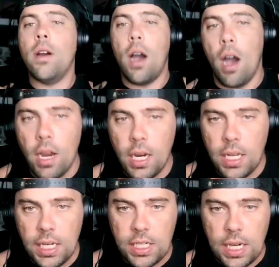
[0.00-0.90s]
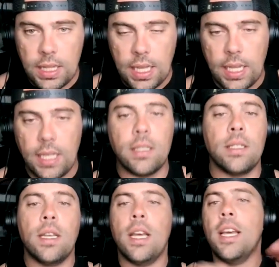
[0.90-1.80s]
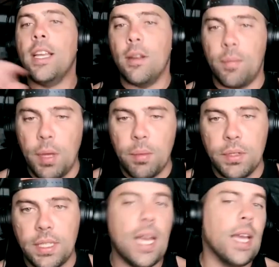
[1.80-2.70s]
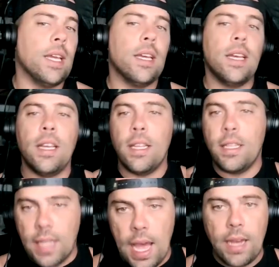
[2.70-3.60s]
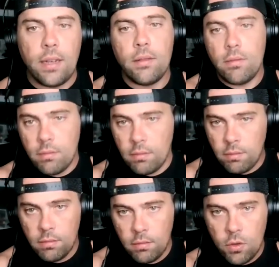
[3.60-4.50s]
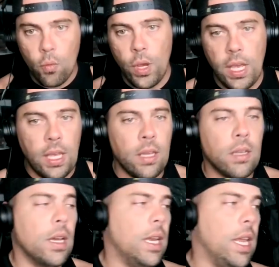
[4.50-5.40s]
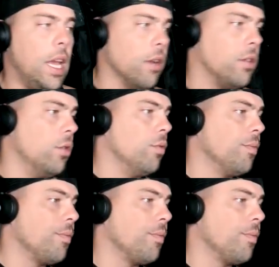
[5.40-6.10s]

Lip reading: All the cliche things that people say that we adhere to.